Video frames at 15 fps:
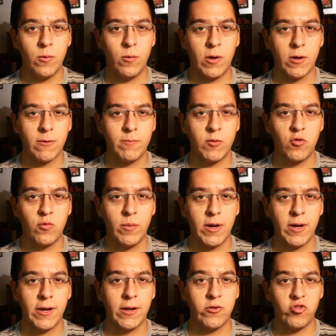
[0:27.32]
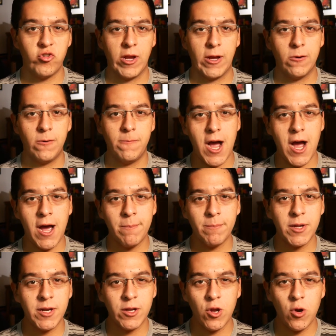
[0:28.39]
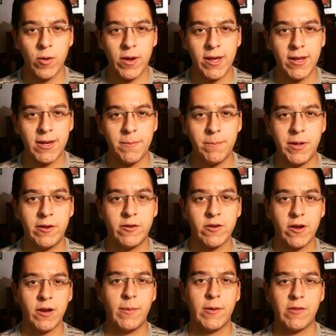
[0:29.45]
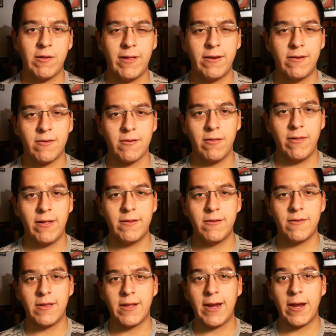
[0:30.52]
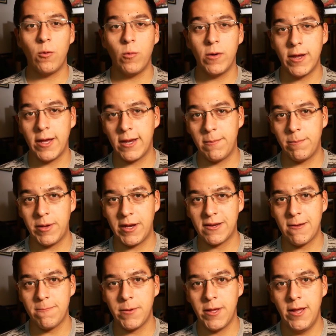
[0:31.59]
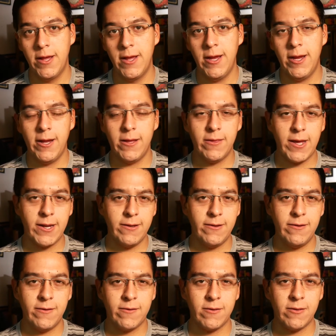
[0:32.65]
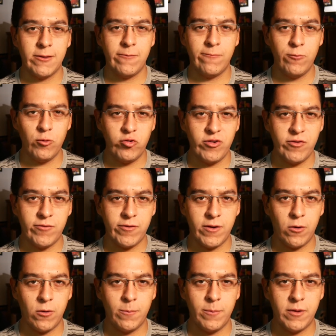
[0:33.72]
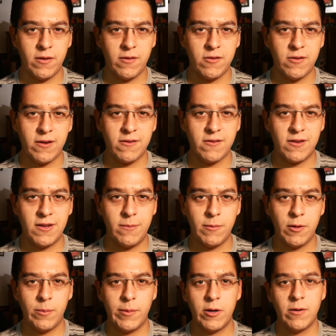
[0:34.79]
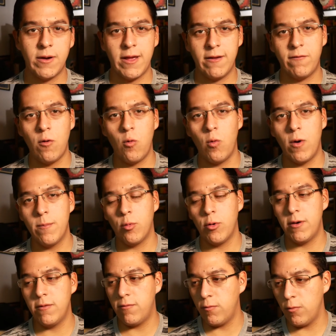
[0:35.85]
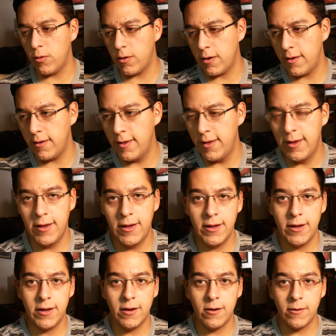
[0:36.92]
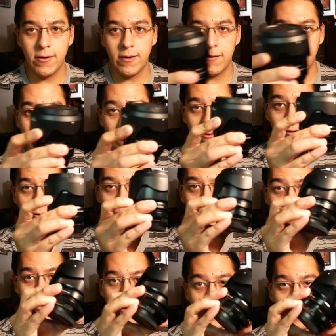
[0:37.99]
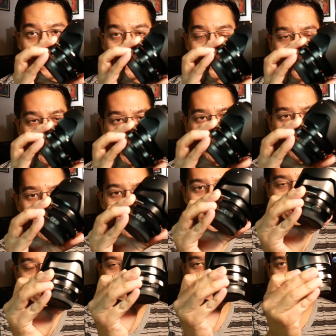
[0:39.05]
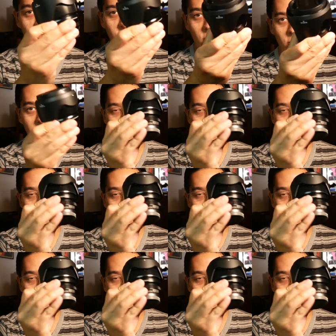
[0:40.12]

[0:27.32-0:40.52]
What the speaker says: welcome to my channel. I'm gonna go ahead and be talking about the latest lens that I went ahead and picked up, and that is the Fujifilm 16mm f1.4. Here is the lens right here. I'll go ahead and show you the